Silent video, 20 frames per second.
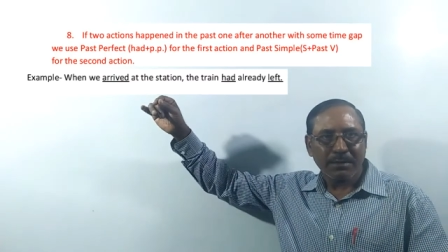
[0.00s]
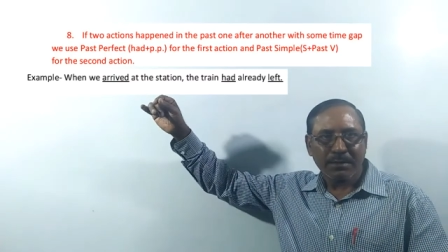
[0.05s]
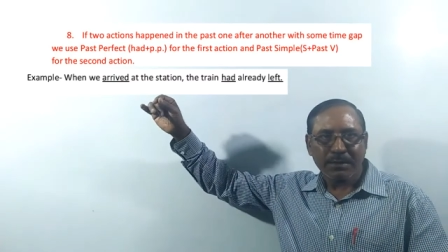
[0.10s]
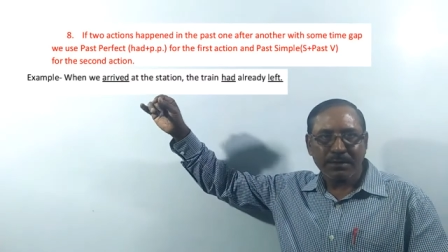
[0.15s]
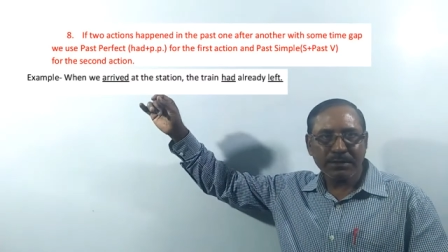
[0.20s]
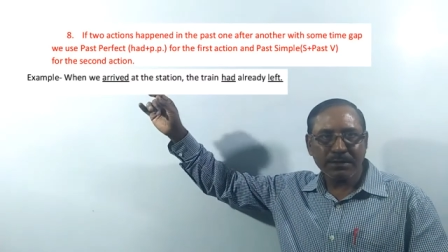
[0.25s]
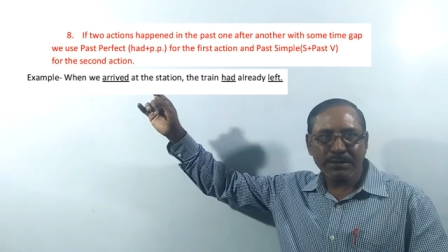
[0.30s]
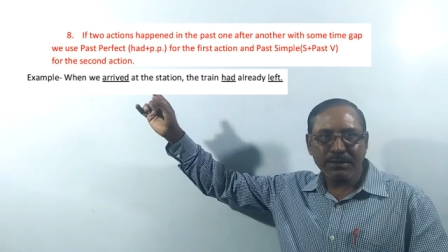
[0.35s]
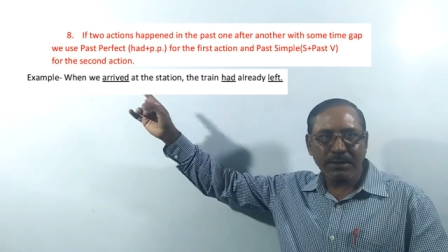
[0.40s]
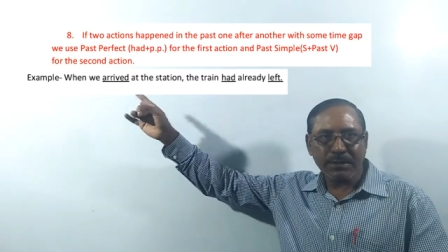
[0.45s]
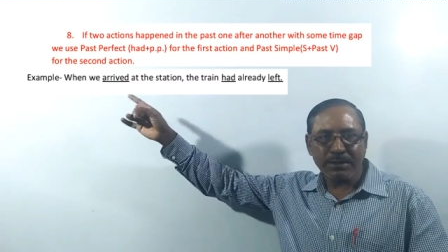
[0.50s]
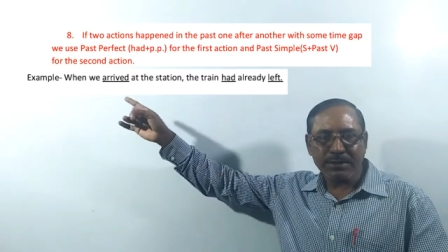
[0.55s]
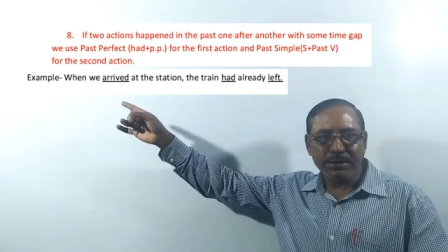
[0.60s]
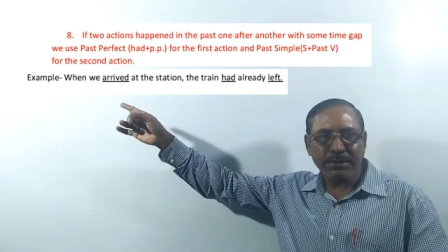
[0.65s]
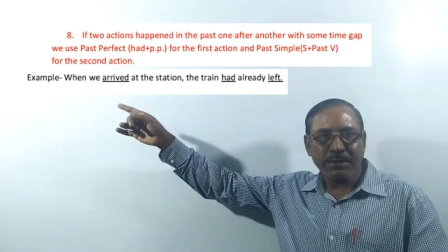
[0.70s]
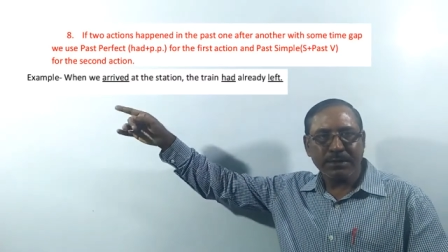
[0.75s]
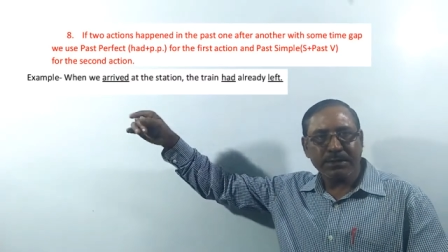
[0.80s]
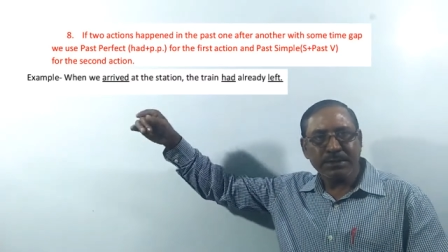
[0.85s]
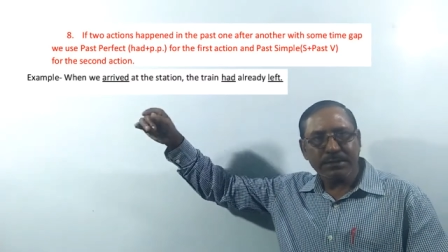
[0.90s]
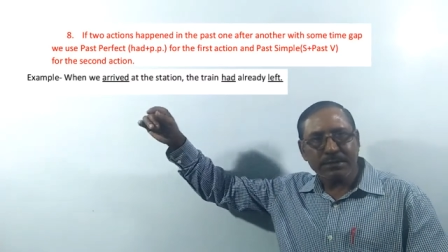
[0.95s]
isn't it?
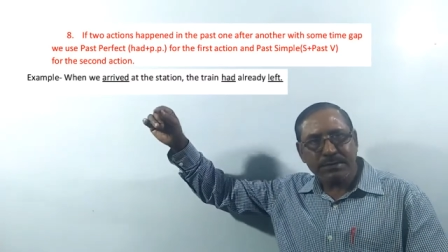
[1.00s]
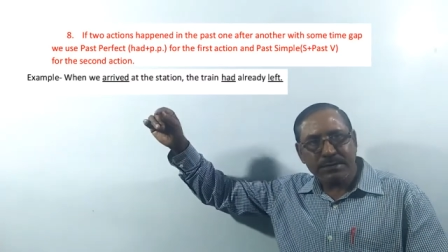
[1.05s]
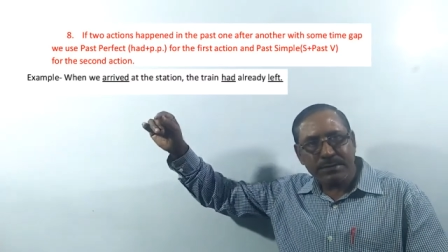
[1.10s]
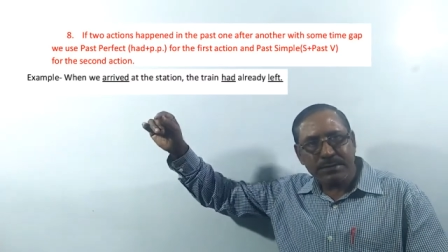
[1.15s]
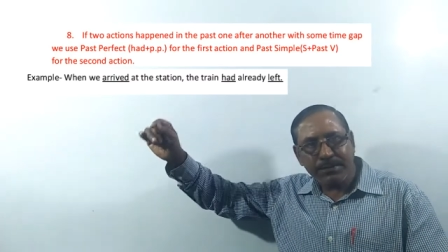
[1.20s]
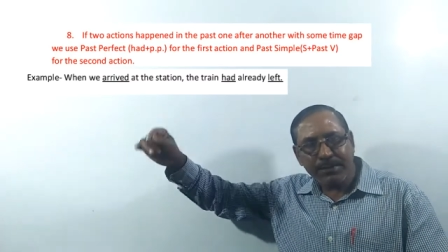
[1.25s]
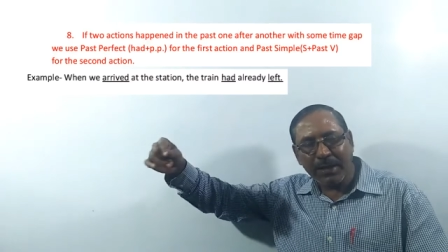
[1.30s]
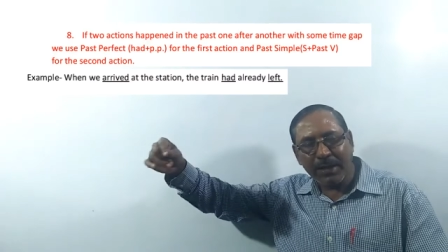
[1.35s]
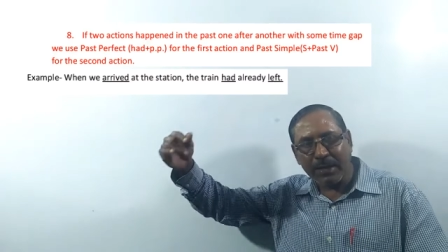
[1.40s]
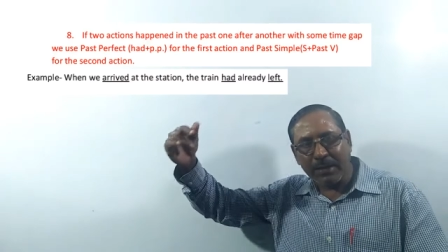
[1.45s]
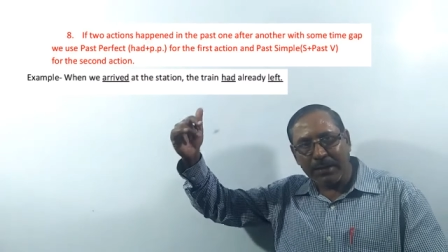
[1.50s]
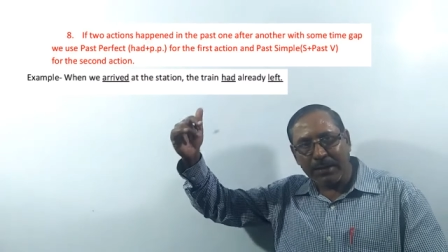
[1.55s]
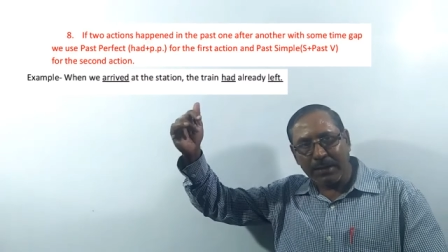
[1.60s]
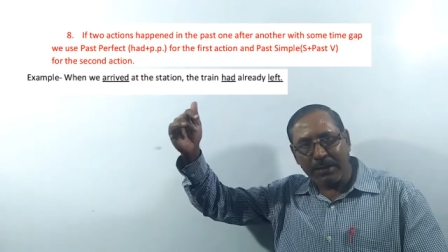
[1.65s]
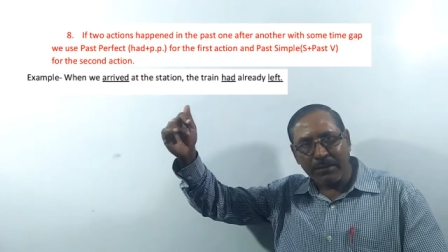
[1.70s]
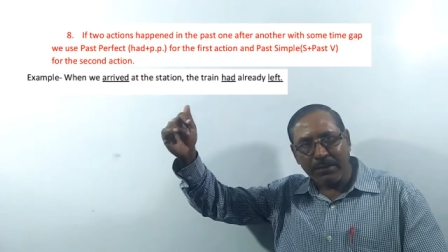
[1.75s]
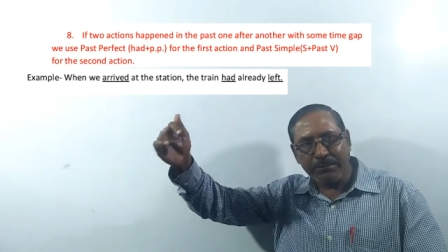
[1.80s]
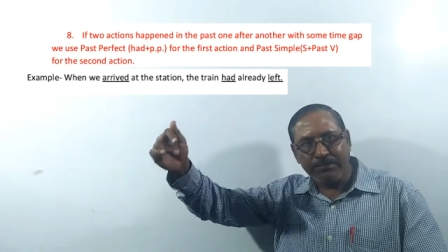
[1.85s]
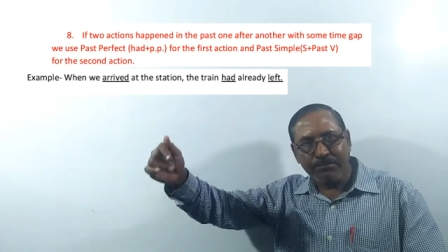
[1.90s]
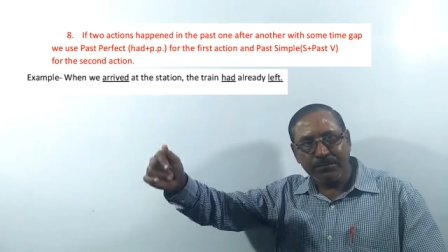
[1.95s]

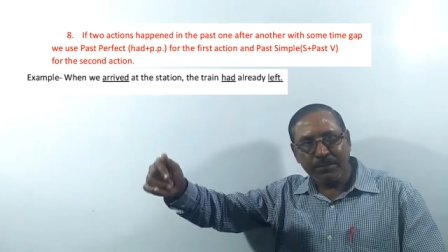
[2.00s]
Similarly,